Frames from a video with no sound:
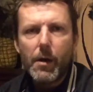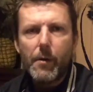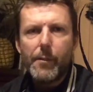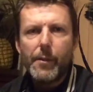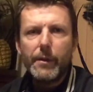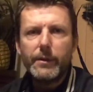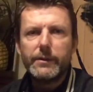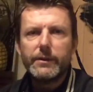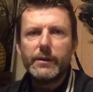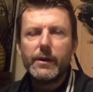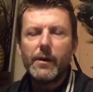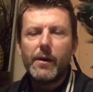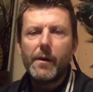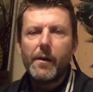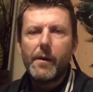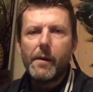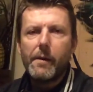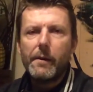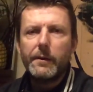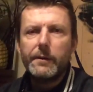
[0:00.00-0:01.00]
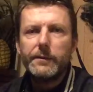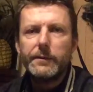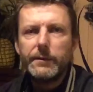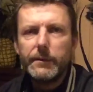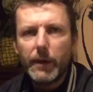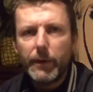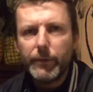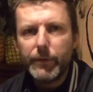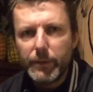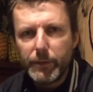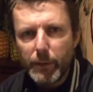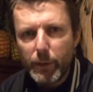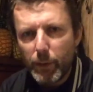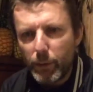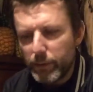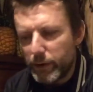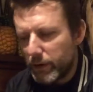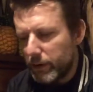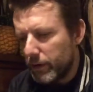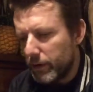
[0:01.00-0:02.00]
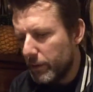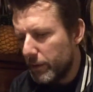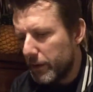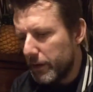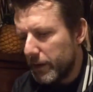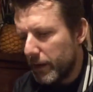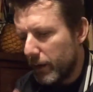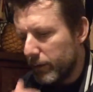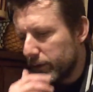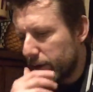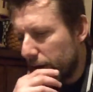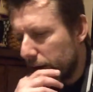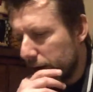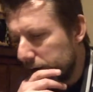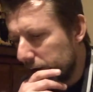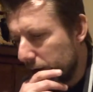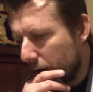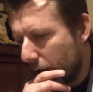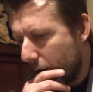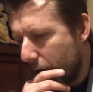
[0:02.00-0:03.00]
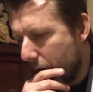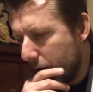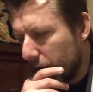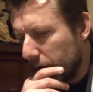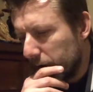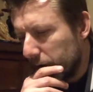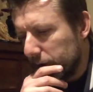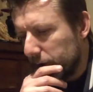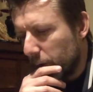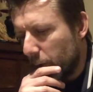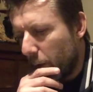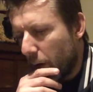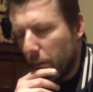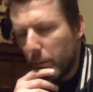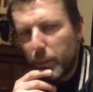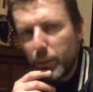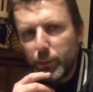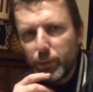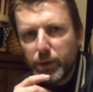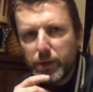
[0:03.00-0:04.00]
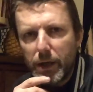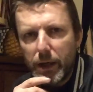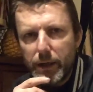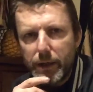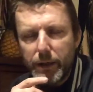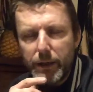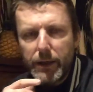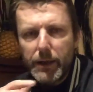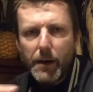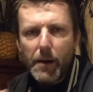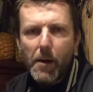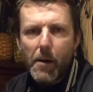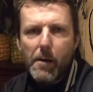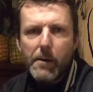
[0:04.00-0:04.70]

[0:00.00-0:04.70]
but I think we all did, didn't we, in those days? Wombles teddy.